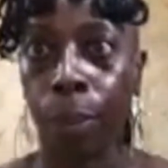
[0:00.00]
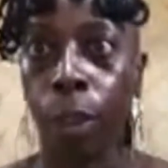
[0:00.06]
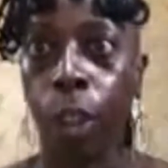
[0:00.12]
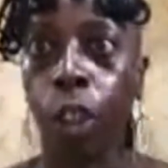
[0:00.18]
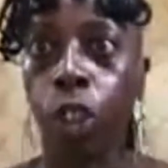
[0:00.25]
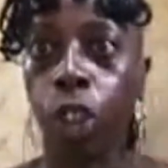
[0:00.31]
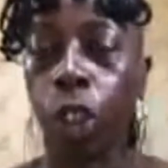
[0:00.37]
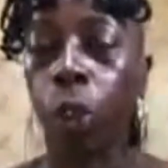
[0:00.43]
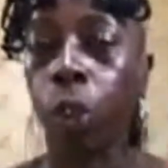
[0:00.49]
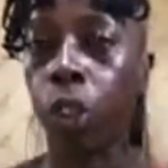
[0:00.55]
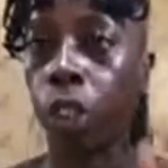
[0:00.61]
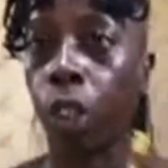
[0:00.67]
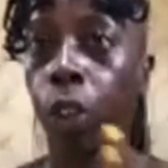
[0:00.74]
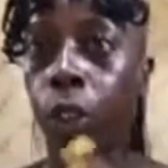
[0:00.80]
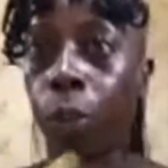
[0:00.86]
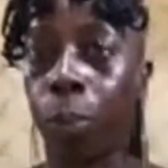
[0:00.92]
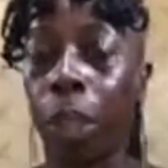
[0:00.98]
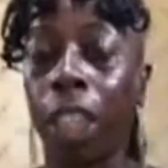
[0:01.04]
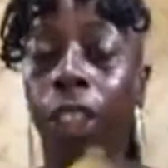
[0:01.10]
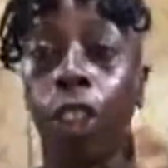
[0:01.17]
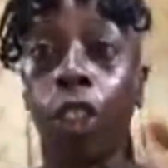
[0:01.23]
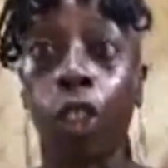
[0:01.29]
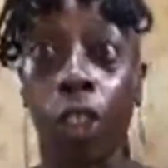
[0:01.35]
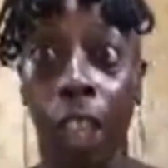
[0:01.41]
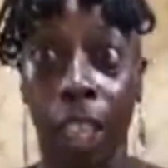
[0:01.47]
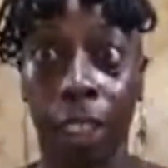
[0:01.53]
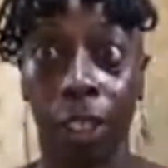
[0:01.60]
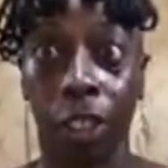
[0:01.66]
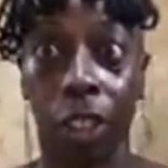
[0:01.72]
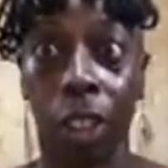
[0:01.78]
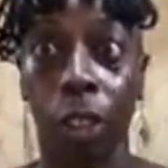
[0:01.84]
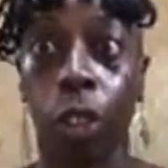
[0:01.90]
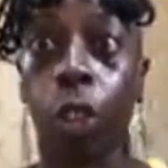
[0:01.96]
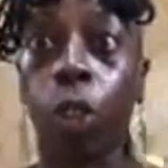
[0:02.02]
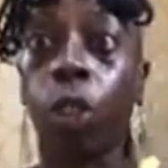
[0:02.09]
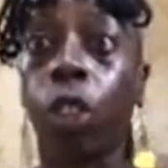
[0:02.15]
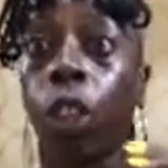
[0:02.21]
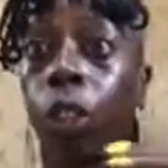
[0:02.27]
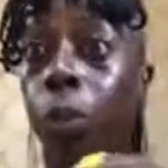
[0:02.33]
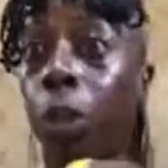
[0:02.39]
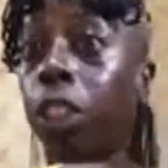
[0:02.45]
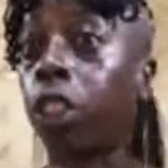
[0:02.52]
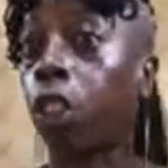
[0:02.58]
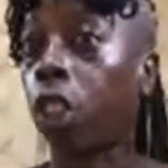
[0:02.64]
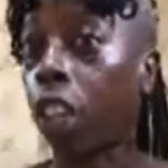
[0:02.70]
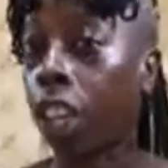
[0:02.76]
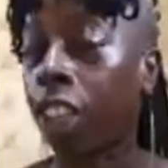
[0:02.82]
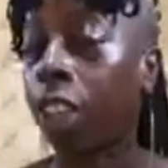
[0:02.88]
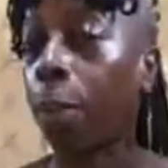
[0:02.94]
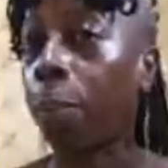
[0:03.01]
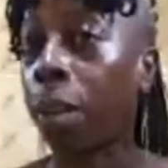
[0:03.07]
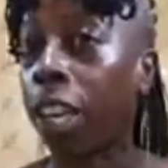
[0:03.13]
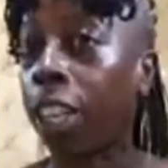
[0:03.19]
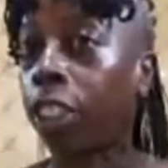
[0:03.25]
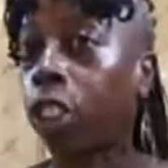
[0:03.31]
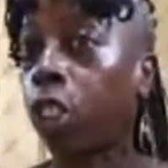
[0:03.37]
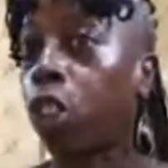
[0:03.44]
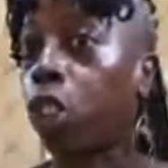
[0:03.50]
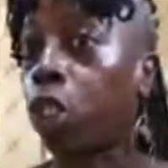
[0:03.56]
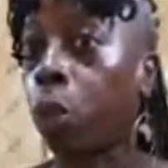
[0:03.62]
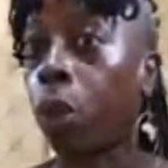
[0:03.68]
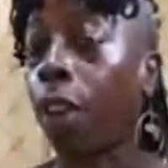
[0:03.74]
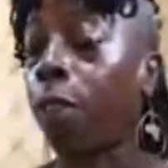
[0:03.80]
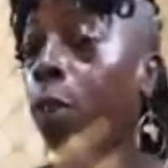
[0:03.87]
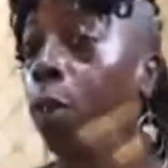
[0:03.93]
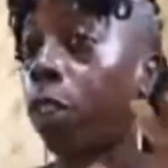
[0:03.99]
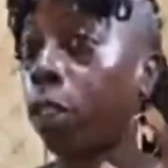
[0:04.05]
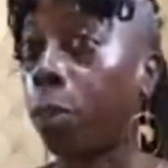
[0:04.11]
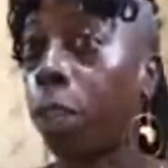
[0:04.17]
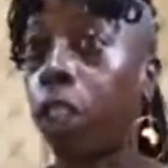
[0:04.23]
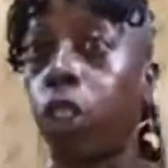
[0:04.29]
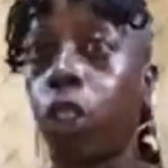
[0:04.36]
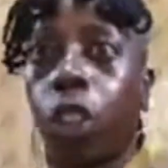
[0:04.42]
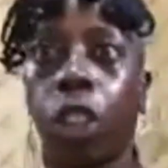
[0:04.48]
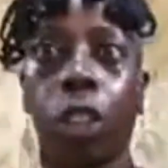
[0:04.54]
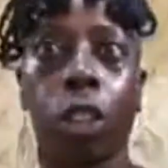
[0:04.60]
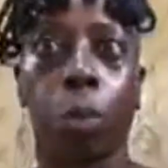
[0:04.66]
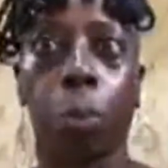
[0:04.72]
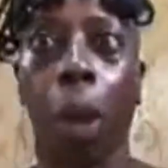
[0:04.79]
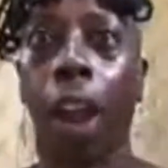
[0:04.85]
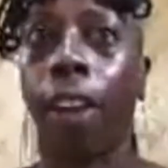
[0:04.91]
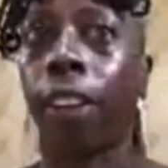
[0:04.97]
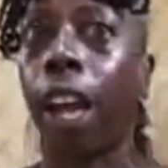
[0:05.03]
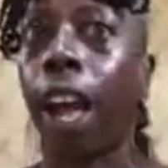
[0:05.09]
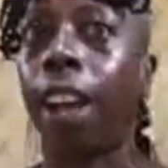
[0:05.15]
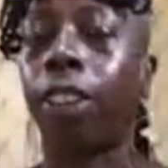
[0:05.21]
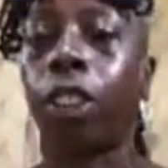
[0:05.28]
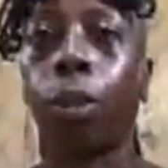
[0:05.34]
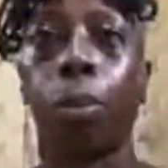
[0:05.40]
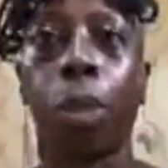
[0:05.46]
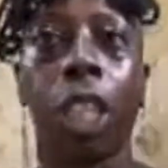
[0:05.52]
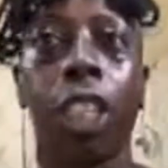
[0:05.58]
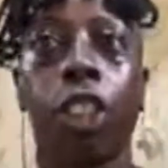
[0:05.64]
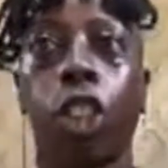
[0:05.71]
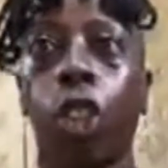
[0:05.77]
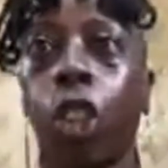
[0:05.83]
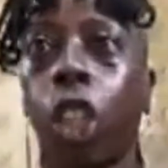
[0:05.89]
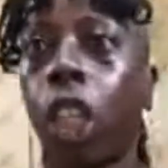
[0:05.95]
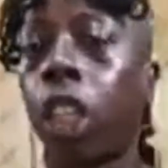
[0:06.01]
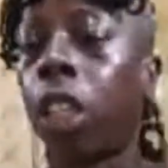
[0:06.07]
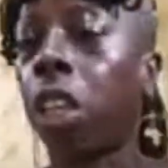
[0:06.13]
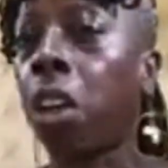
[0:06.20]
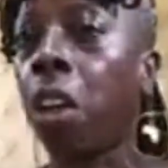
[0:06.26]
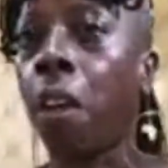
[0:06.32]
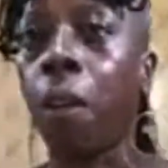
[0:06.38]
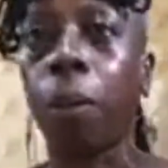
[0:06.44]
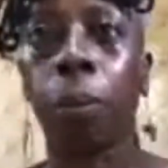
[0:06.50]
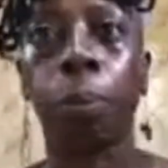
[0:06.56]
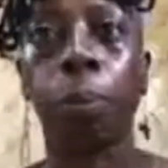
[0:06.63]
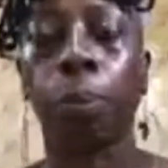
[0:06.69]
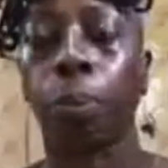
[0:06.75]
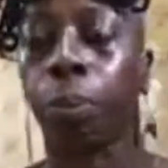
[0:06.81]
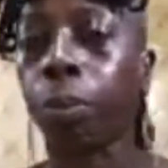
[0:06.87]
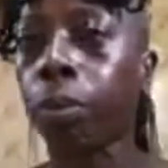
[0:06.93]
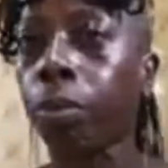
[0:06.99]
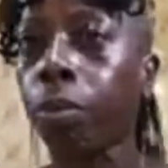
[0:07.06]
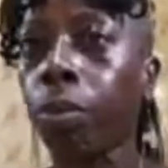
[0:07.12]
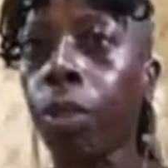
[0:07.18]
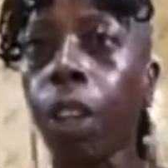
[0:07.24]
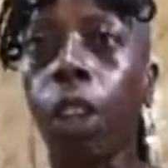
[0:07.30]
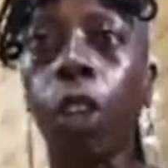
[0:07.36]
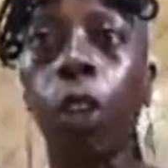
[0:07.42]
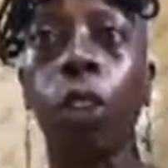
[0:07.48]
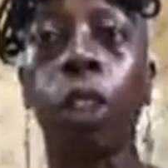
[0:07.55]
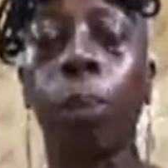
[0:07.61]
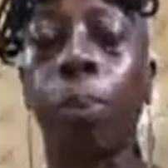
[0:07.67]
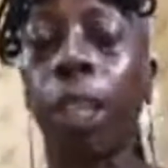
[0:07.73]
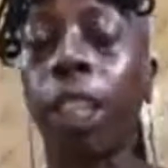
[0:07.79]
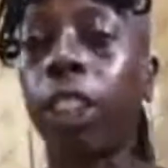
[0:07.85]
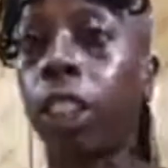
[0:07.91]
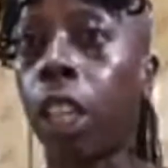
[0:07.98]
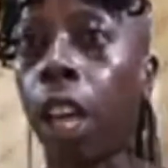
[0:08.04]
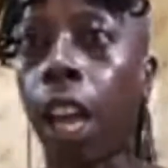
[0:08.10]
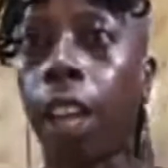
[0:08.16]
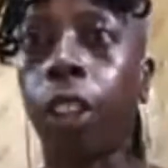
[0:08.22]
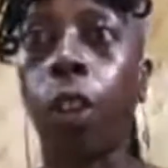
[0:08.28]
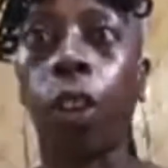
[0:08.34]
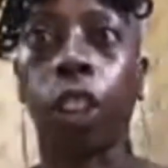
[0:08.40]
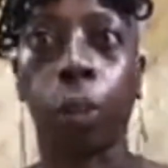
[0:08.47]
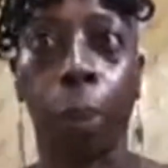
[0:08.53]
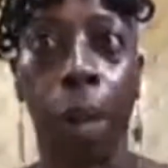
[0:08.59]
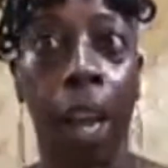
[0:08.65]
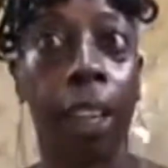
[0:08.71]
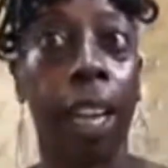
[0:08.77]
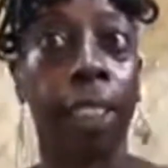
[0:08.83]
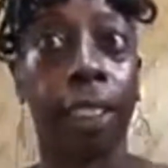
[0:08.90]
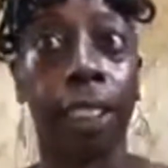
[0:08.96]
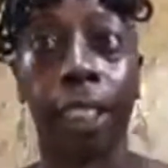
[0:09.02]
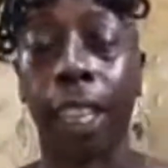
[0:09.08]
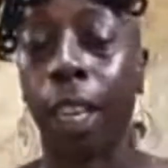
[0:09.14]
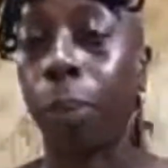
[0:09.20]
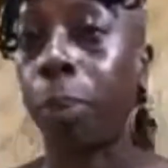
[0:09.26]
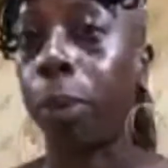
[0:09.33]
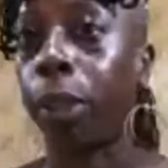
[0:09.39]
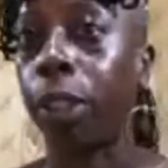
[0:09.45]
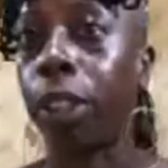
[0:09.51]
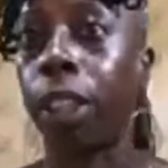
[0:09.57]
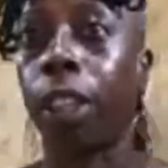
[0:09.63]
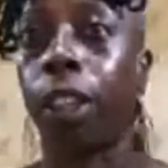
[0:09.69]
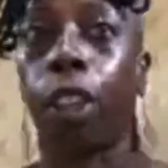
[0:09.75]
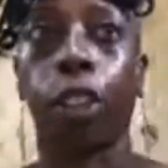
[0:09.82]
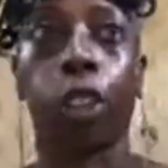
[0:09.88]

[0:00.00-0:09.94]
Juice those beet greens. Juice those beets. So you eat the beets, so you do whatever you want with the beets. You can spiralize the beets. You can use the beets, of course, spiralize it together, put it in, or